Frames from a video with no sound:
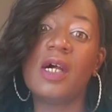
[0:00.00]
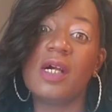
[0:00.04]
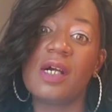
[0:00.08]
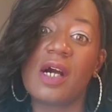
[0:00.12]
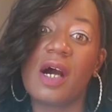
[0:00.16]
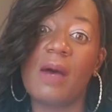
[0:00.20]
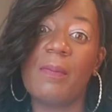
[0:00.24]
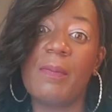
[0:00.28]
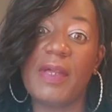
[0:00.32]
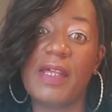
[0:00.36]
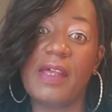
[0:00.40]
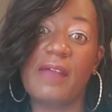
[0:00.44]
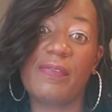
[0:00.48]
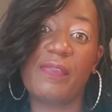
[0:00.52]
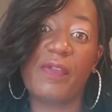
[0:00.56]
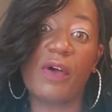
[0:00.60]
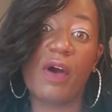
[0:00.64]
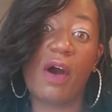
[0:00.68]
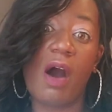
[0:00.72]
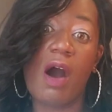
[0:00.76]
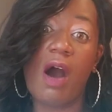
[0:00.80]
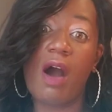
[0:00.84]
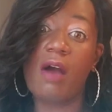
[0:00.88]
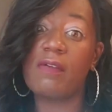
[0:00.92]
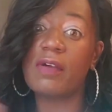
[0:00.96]
come and get the
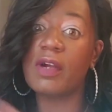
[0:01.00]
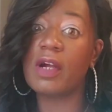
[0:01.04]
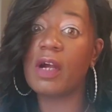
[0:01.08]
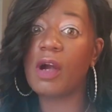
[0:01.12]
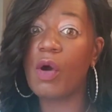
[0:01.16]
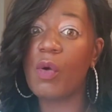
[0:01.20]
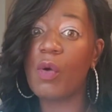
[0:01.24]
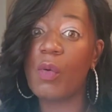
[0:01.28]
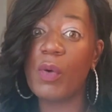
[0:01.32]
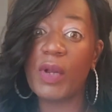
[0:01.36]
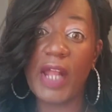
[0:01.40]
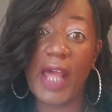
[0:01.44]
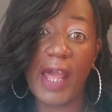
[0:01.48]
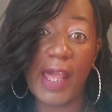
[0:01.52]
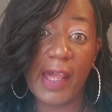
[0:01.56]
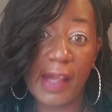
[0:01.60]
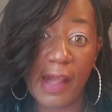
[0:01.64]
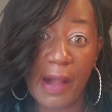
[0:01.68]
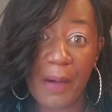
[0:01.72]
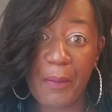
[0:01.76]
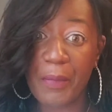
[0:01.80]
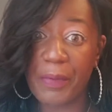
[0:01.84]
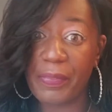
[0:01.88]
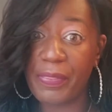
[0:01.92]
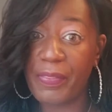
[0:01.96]
car and go and hang
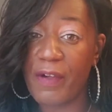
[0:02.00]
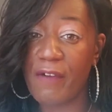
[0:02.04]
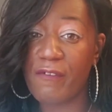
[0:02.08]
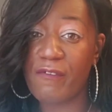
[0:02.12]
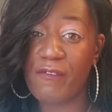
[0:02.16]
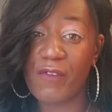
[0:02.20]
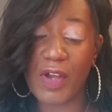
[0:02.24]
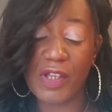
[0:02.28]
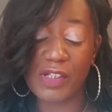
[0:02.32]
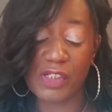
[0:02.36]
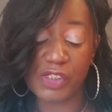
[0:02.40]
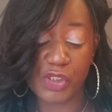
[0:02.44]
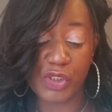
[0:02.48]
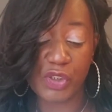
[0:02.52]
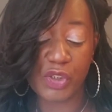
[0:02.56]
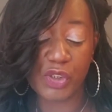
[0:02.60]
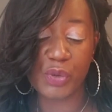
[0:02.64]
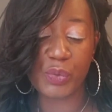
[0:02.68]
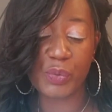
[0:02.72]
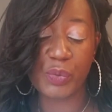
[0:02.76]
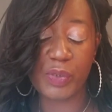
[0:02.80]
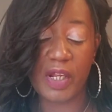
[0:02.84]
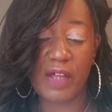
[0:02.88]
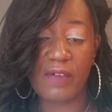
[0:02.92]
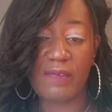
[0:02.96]
out with their friends and do
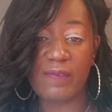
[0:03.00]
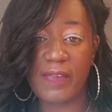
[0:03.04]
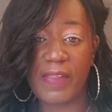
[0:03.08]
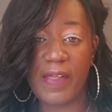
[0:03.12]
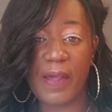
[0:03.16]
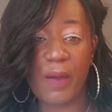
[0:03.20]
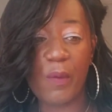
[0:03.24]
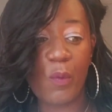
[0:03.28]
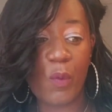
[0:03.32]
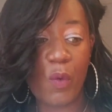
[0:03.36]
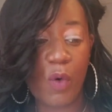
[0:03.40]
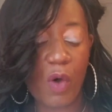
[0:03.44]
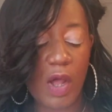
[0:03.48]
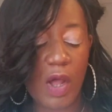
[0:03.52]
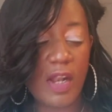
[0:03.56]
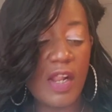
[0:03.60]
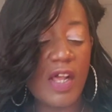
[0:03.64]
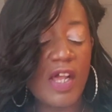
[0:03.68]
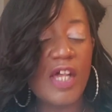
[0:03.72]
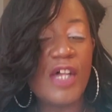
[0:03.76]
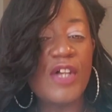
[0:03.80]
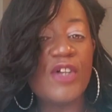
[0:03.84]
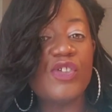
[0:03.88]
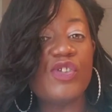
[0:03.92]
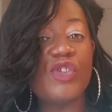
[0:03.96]
whatever they want.
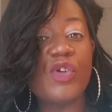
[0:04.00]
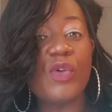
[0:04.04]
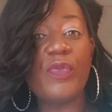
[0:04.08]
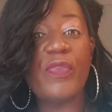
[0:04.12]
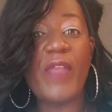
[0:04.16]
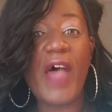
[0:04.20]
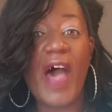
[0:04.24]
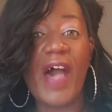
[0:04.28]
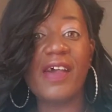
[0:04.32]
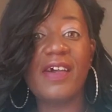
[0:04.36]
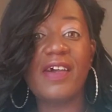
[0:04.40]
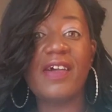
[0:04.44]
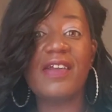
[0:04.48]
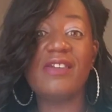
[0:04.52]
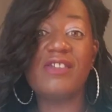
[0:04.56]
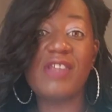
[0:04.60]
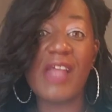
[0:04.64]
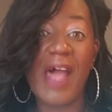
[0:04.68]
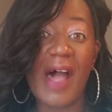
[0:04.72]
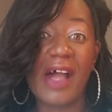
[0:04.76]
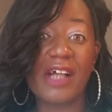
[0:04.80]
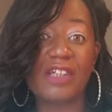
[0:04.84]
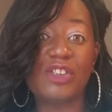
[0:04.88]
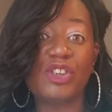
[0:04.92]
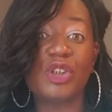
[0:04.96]
So that could
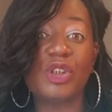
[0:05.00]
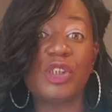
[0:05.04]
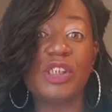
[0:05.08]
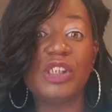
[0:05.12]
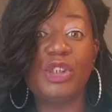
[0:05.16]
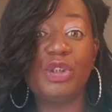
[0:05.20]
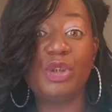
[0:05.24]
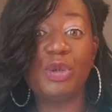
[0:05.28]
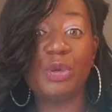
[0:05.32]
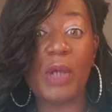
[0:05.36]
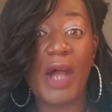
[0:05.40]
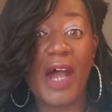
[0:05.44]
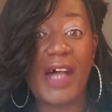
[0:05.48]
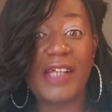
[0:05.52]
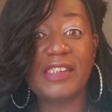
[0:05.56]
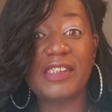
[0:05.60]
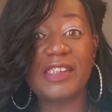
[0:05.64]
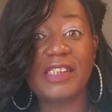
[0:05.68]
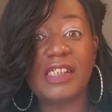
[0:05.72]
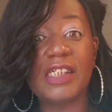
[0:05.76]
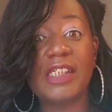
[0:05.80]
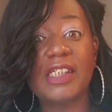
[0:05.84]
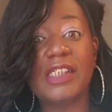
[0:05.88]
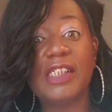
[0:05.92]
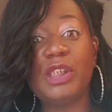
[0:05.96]
actually
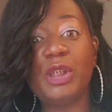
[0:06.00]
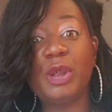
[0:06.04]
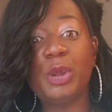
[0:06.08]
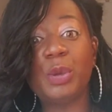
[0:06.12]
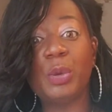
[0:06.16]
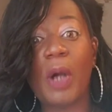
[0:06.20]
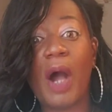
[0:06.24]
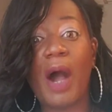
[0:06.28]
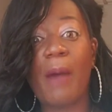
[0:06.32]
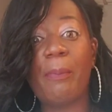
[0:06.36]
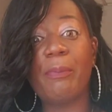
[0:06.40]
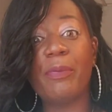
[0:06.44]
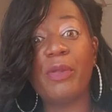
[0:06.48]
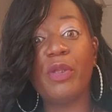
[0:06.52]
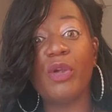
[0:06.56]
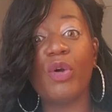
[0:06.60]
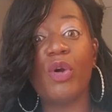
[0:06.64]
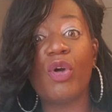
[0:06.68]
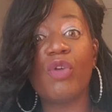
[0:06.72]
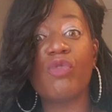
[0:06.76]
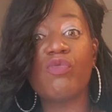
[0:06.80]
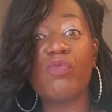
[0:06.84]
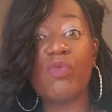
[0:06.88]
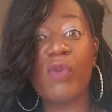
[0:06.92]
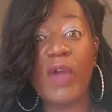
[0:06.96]
drastically drop
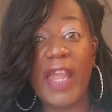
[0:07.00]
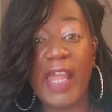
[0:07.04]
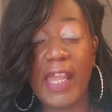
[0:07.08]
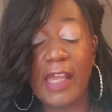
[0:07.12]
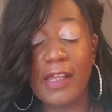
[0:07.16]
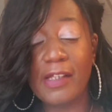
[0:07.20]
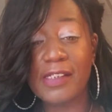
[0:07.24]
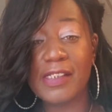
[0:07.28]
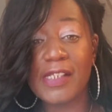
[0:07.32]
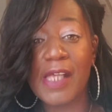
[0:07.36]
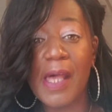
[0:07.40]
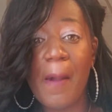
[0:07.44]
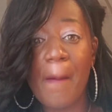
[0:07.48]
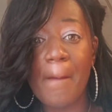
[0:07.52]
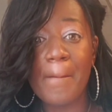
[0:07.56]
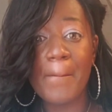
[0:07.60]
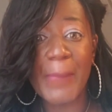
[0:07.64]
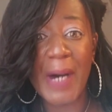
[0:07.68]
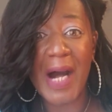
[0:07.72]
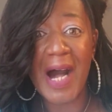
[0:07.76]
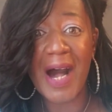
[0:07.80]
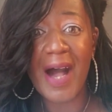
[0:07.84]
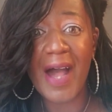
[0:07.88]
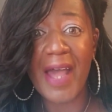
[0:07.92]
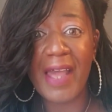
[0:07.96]
your rate
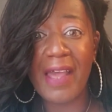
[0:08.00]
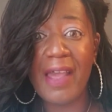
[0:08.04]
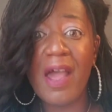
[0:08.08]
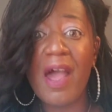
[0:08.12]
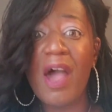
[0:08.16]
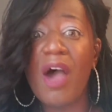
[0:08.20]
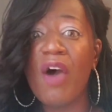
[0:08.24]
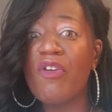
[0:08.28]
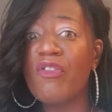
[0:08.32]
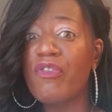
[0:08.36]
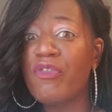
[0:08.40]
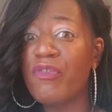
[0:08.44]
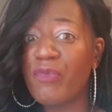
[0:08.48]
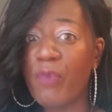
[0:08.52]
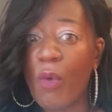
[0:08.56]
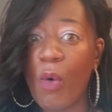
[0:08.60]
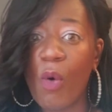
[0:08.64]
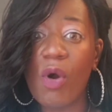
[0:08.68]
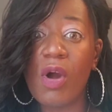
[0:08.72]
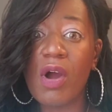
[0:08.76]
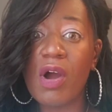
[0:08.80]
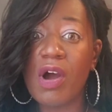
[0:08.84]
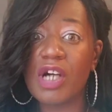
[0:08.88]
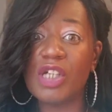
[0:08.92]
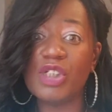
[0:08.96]
by
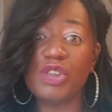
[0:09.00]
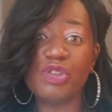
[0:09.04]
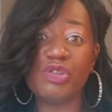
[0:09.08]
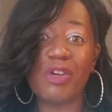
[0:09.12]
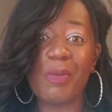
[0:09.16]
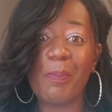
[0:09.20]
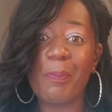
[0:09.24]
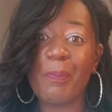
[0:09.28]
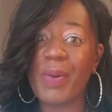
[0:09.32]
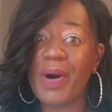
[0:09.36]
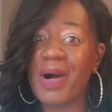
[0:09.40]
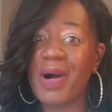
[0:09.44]
$400